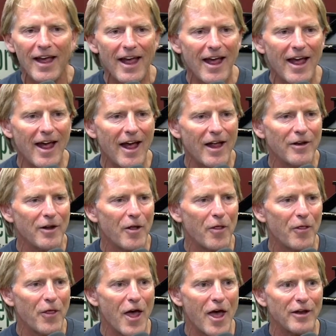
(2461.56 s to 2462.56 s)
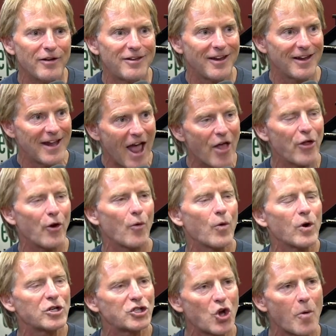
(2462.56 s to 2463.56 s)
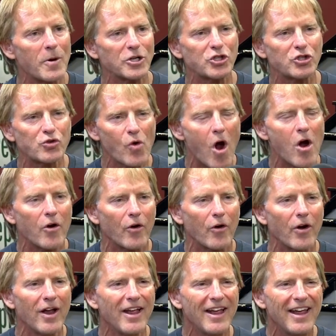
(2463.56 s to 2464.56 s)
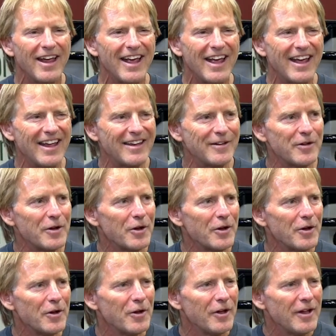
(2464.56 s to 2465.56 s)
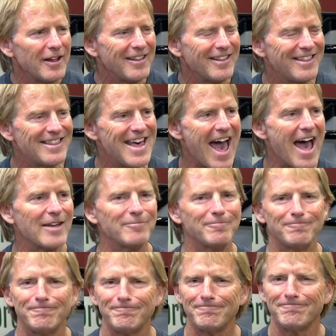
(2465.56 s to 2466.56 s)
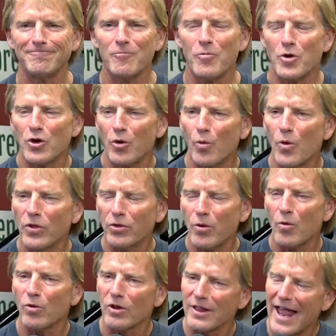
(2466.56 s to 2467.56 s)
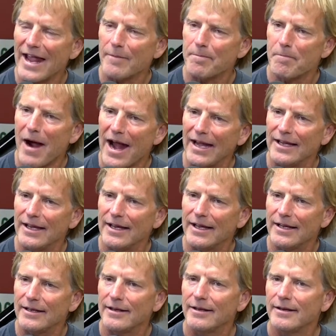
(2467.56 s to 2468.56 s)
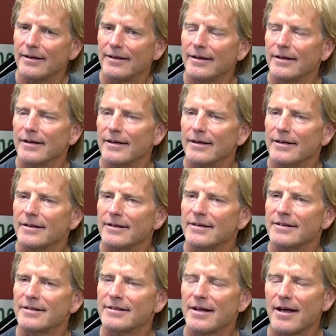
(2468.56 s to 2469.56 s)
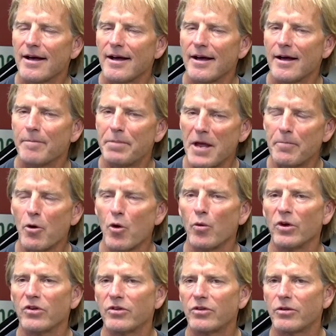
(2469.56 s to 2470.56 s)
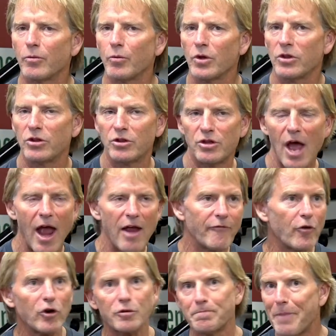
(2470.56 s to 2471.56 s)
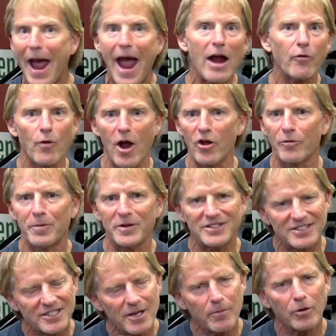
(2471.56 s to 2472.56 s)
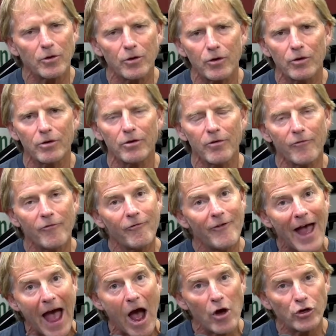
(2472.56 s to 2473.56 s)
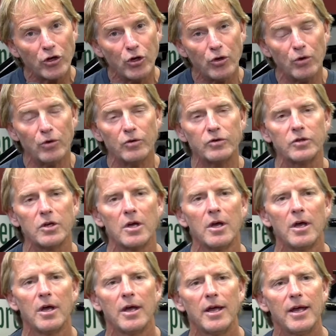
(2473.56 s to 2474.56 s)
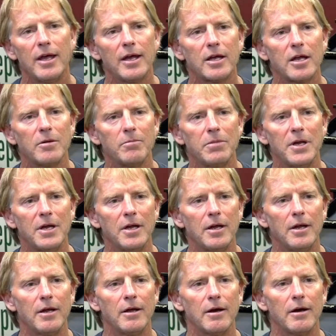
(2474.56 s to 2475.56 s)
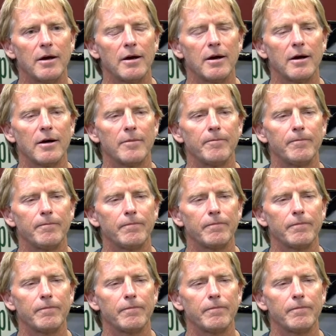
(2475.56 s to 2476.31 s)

and that together we're so much stronger. And that when you're with those like-minded uh, people with, with diverse backgrounds but similar values, it can be um,